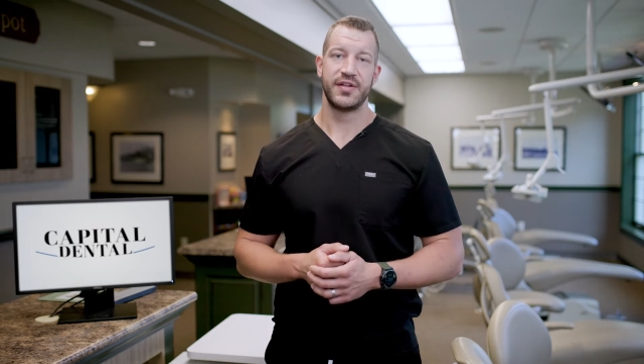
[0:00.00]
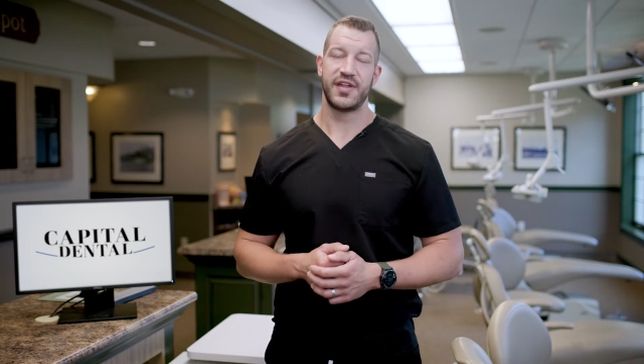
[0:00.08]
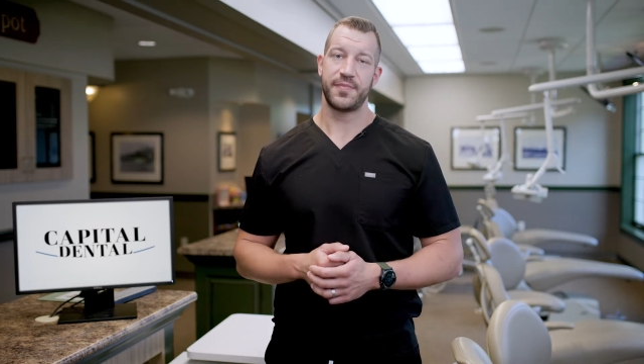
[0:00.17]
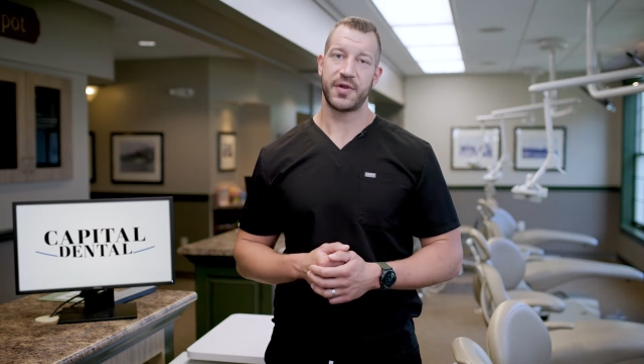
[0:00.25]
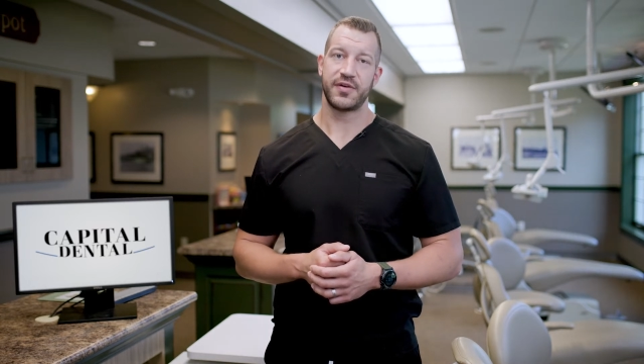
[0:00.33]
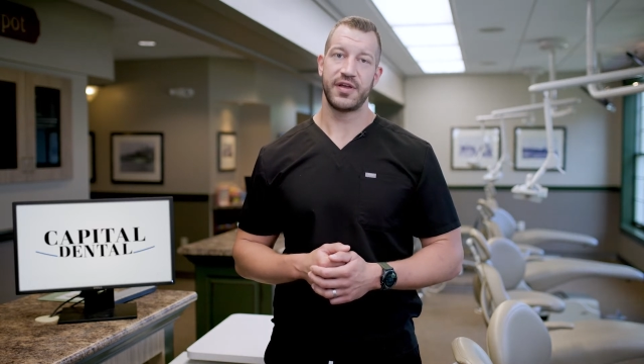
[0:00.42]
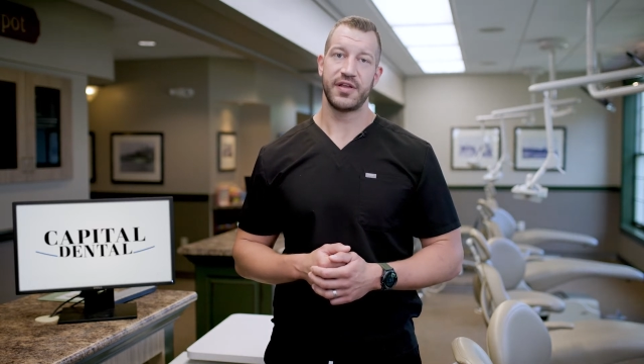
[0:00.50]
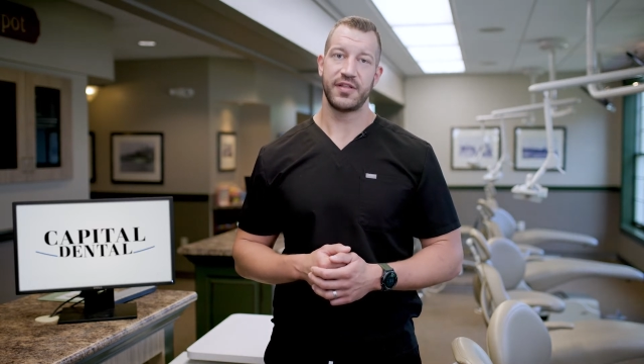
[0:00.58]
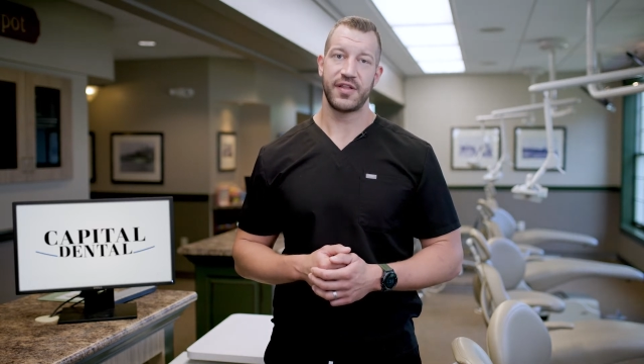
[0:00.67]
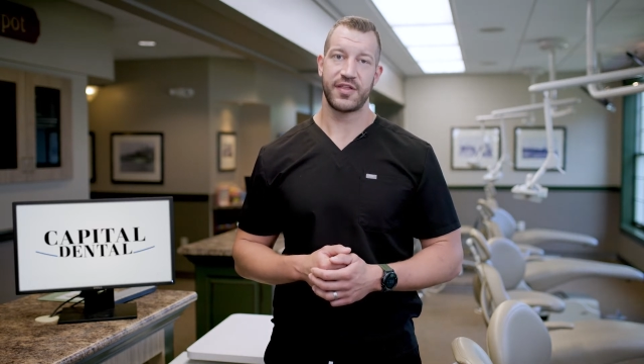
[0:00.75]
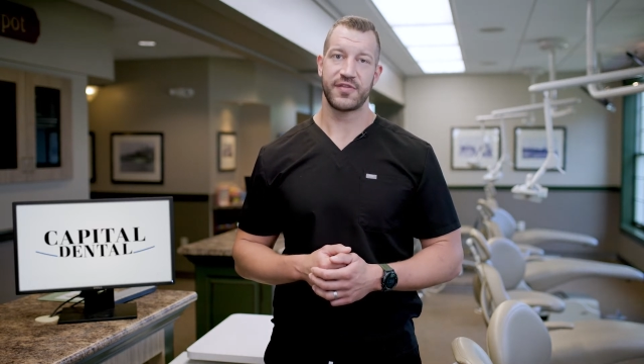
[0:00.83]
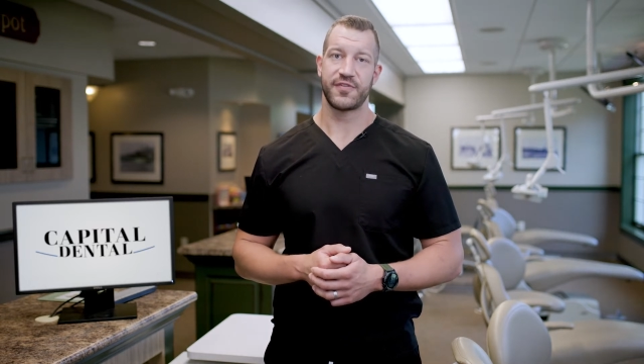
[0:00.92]
Typically,
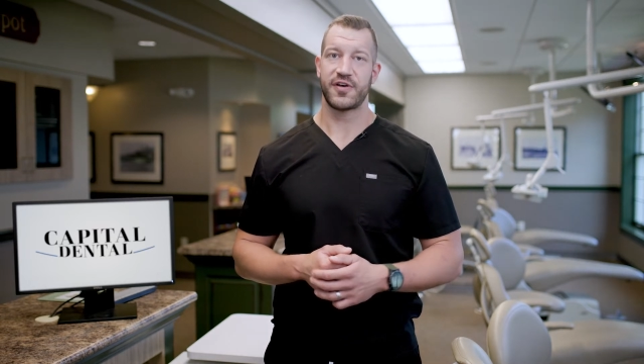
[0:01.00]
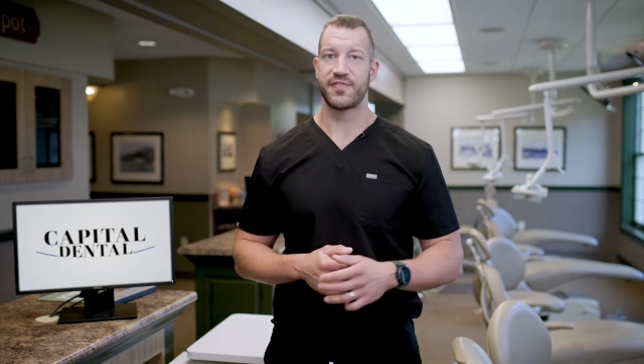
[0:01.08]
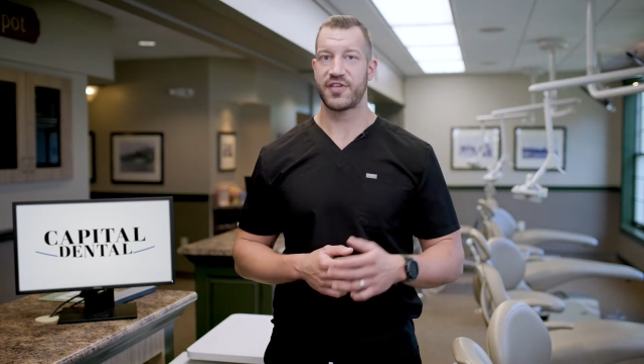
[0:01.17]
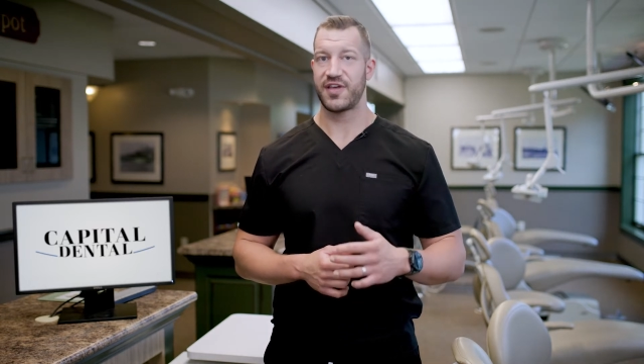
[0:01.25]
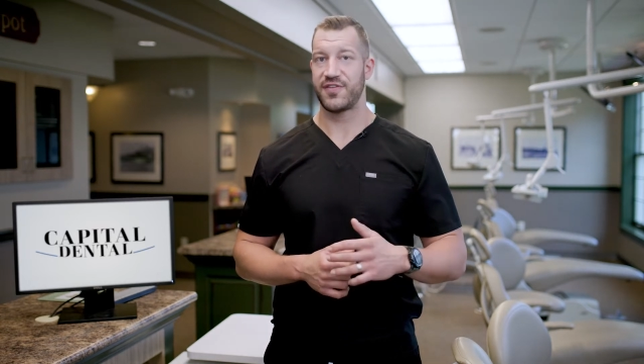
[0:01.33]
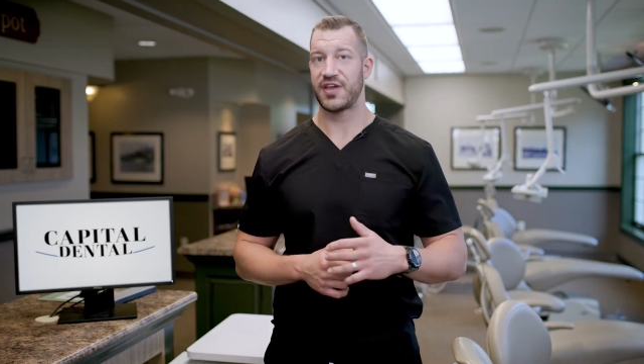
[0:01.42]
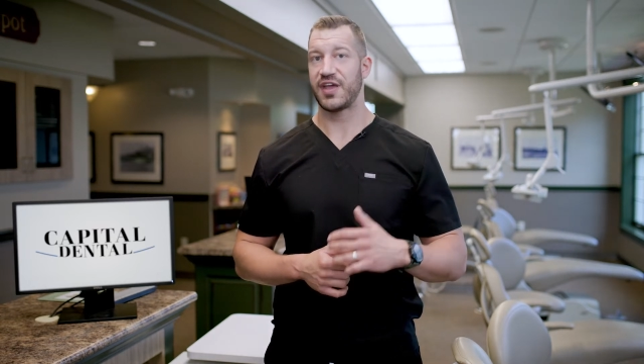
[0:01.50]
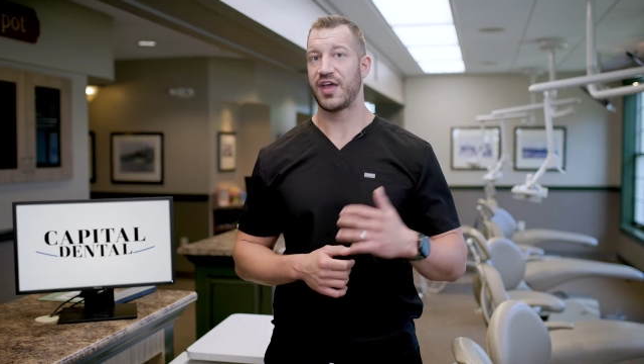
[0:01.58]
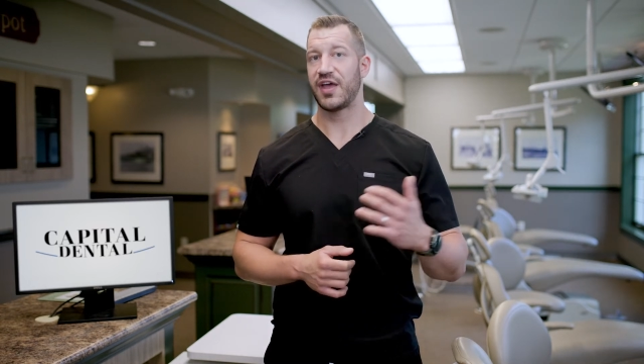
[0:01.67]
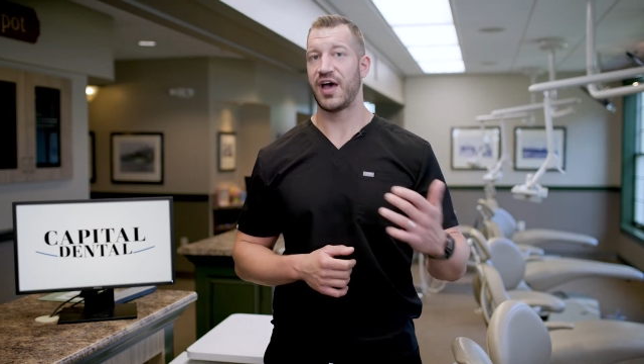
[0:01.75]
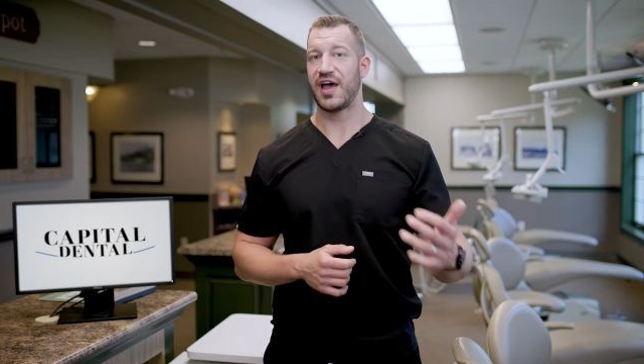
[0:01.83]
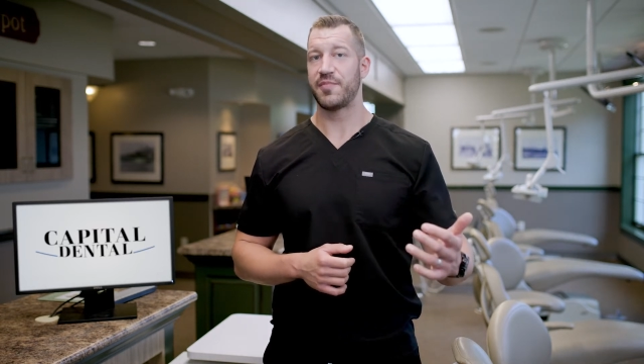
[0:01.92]
this involves giving
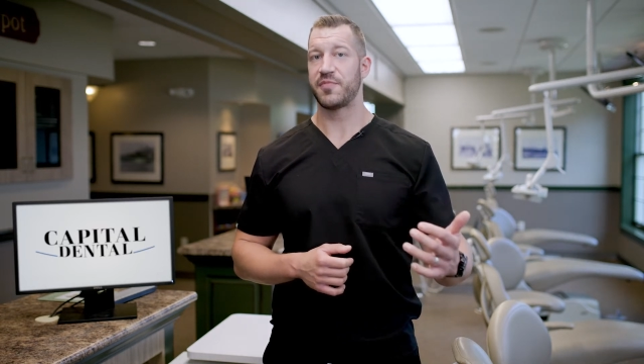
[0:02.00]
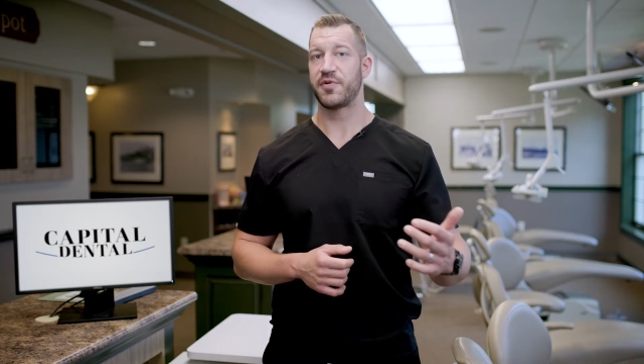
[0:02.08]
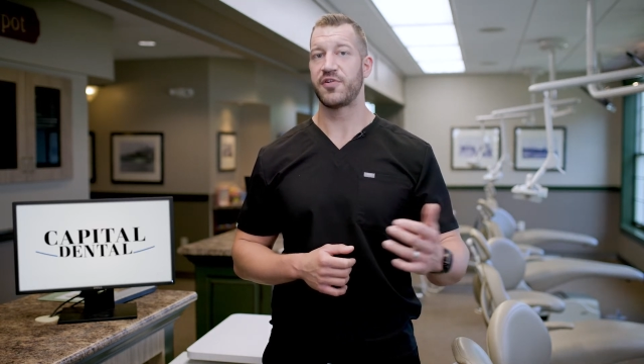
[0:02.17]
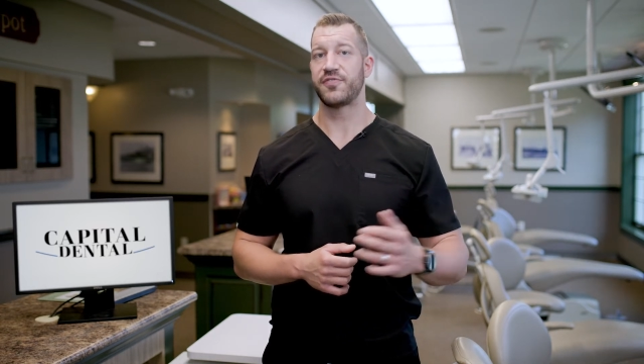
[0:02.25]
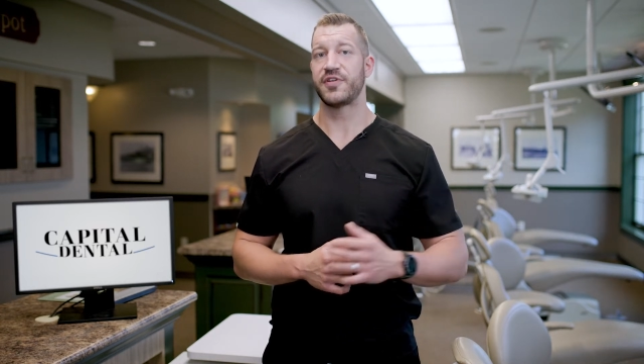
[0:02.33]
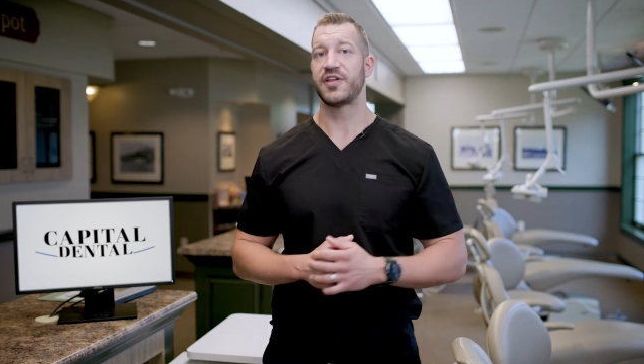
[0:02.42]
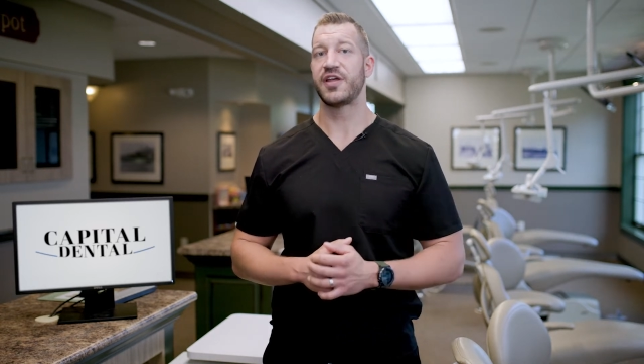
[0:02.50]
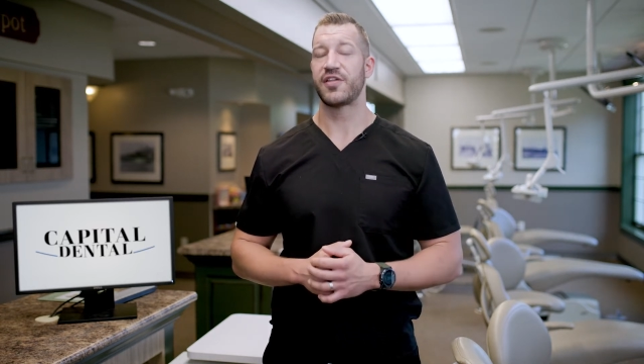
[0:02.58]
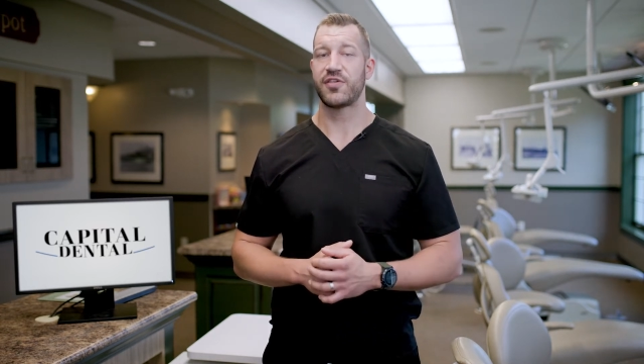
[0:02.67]
ibuprofen